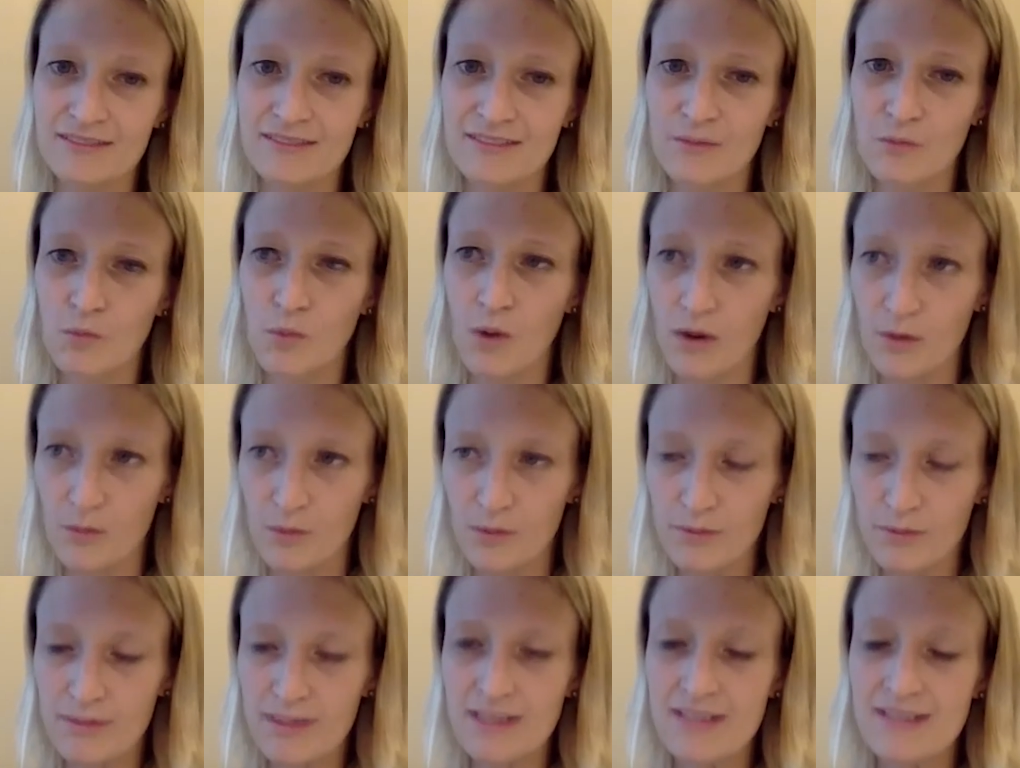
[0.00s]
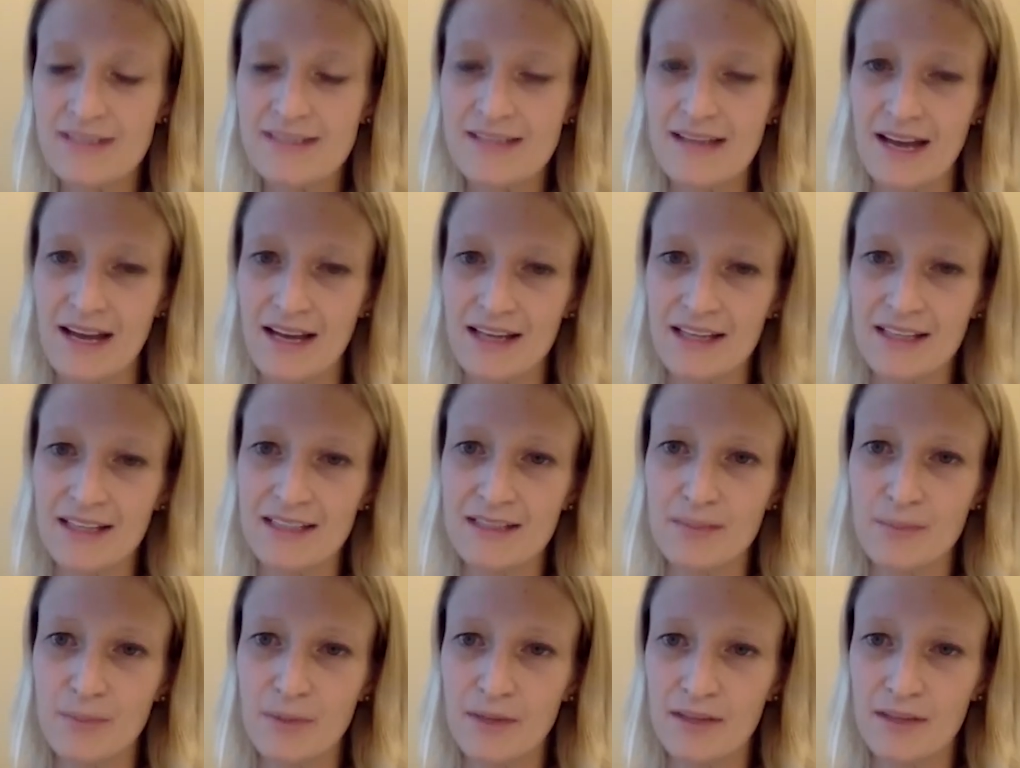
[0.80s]
One would be
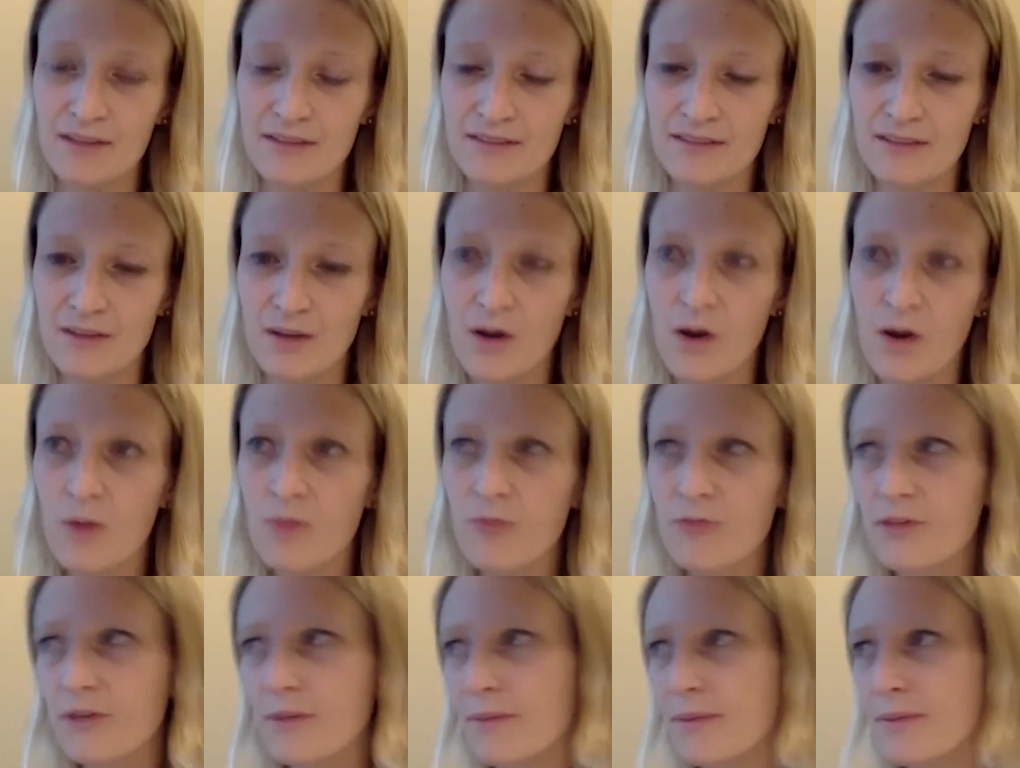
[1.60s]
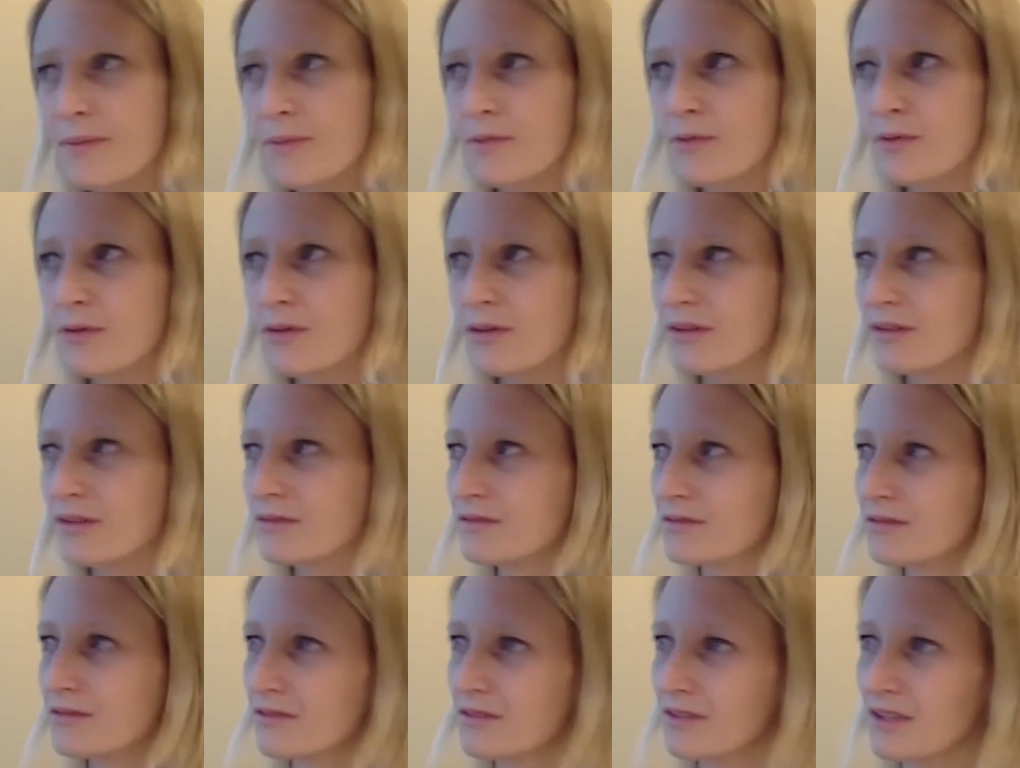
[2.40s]
designed, but hopefully people will,
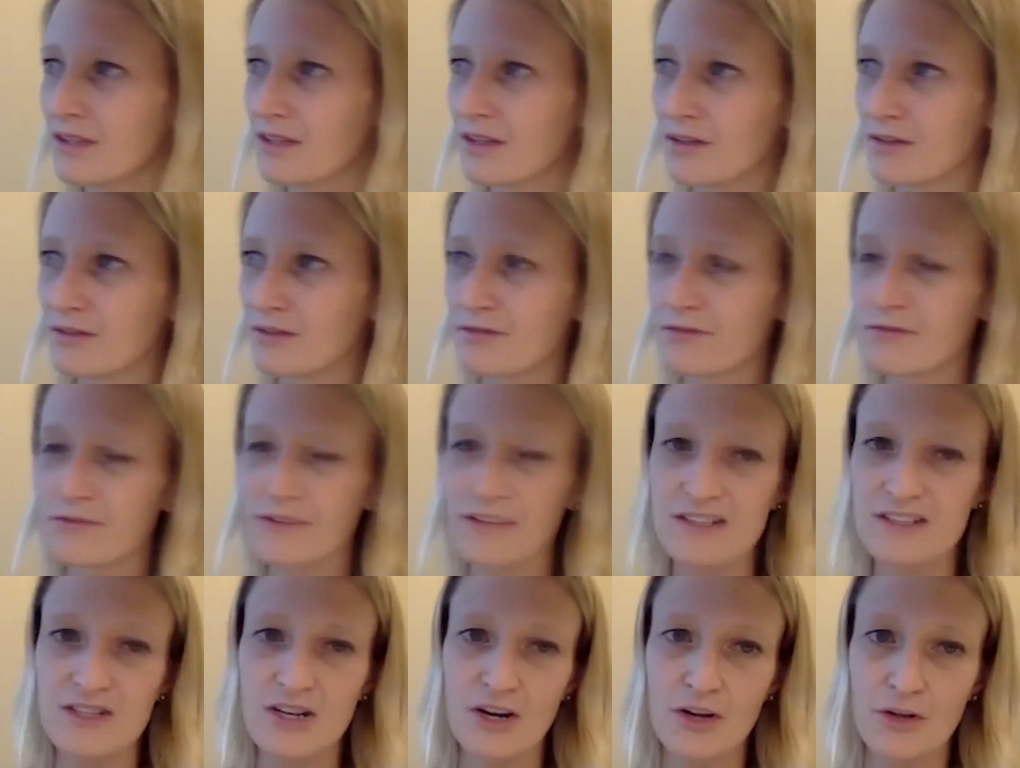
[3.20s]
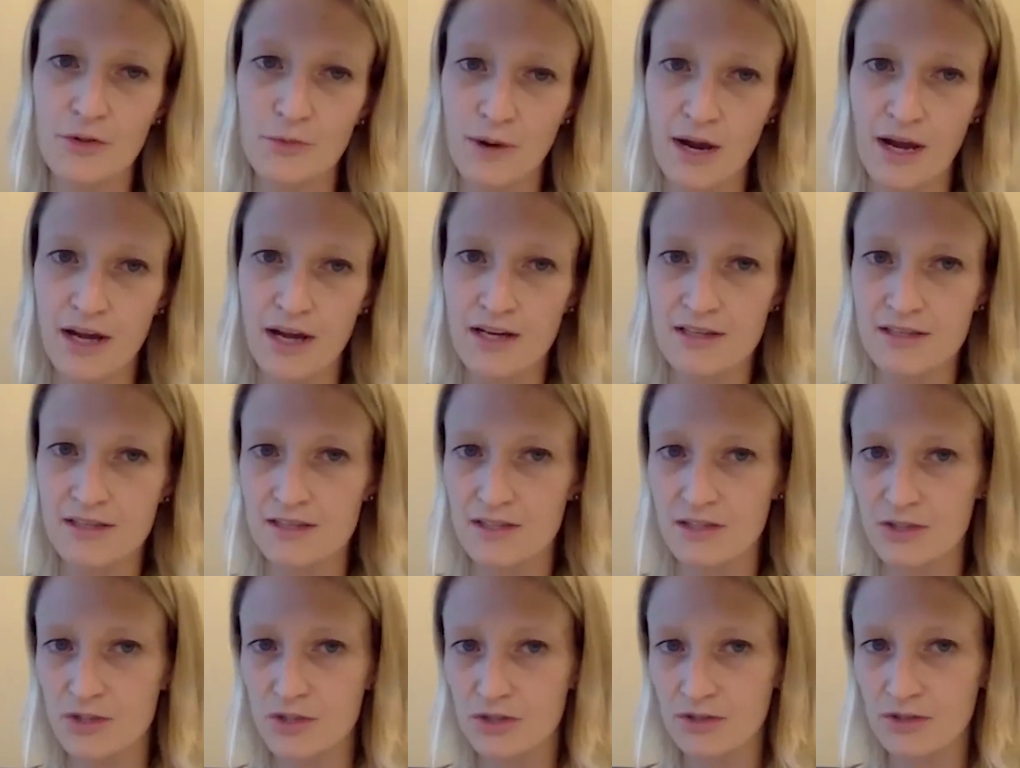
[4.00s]
you know, fix
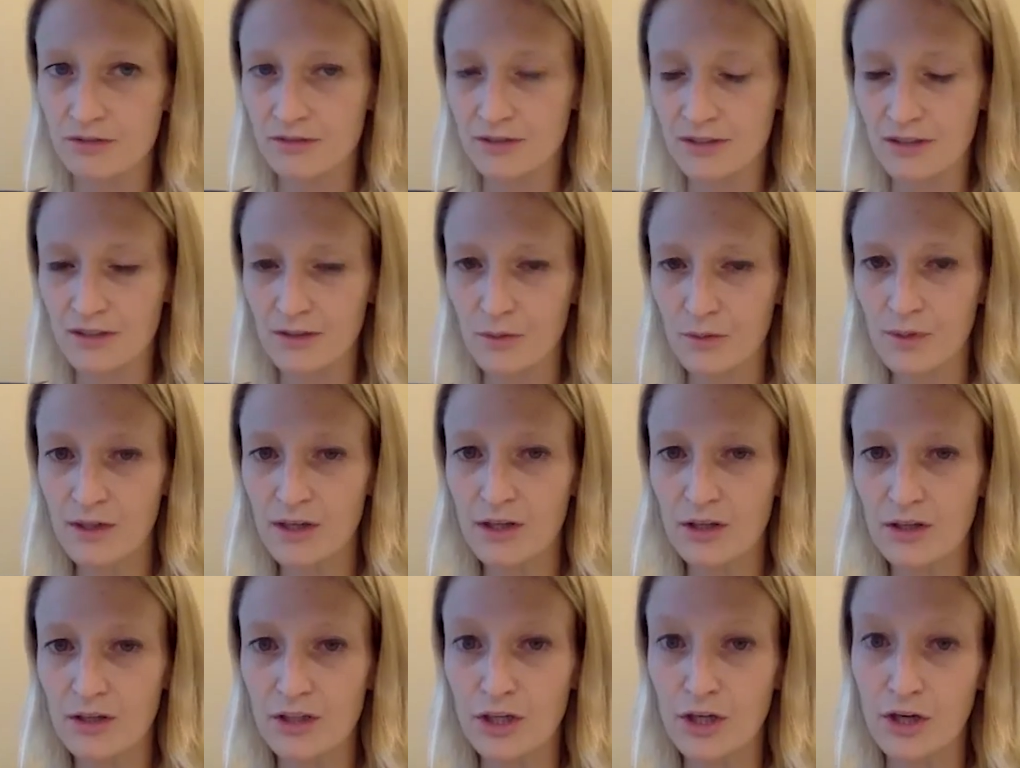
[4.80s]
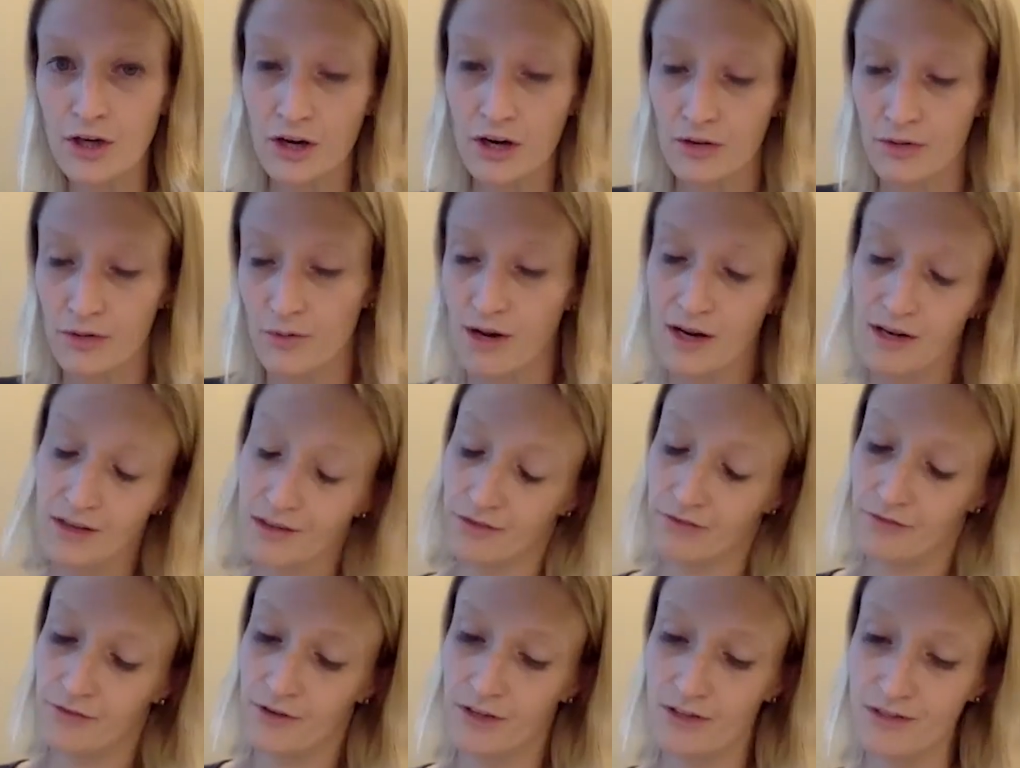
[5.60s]
arthritis, or we could cure
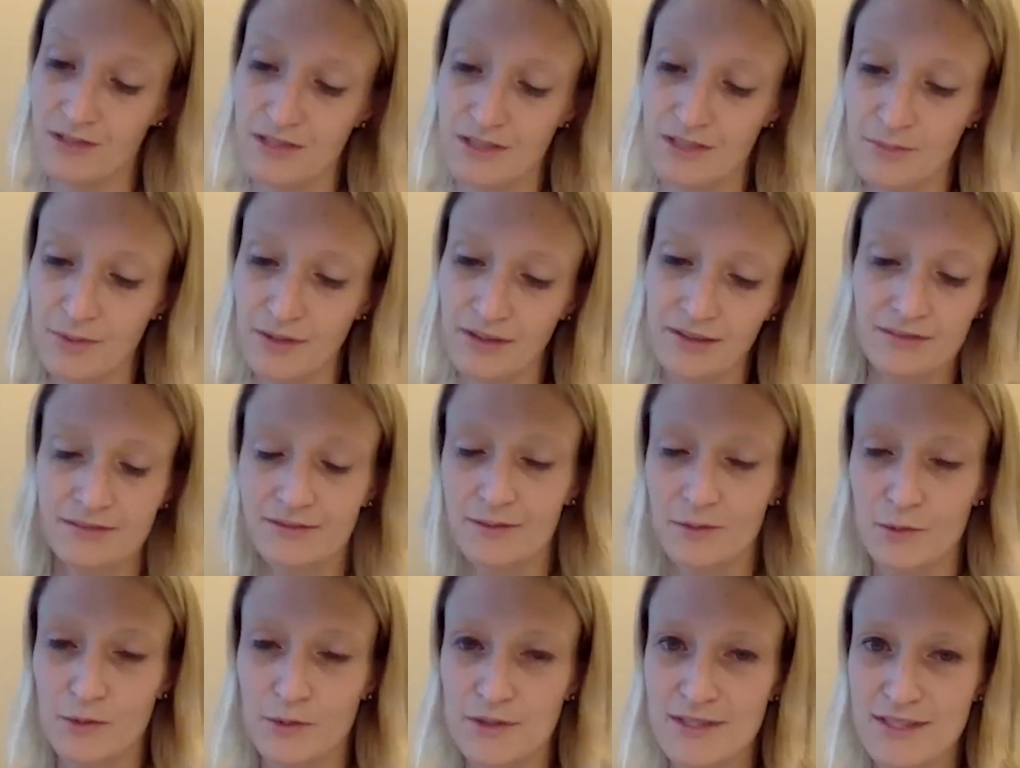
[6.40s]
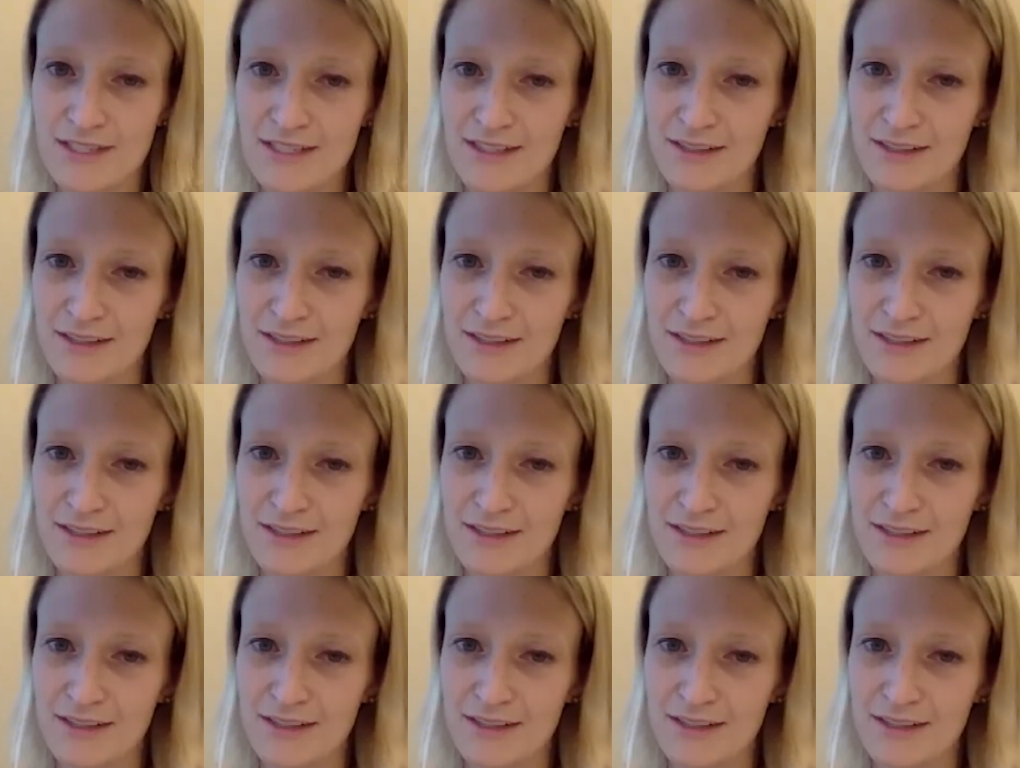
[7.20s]
arthritis first, but we'll see.